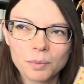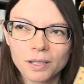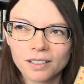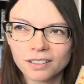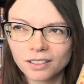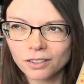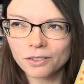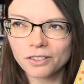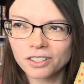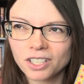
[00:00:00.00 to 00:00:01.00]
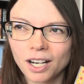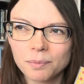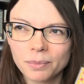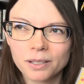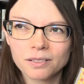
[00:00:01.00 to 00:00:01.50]
but a little over the
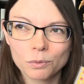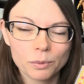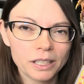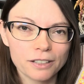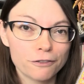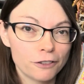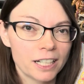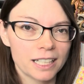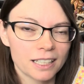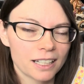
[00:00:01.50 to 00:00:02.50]
top, but really funny,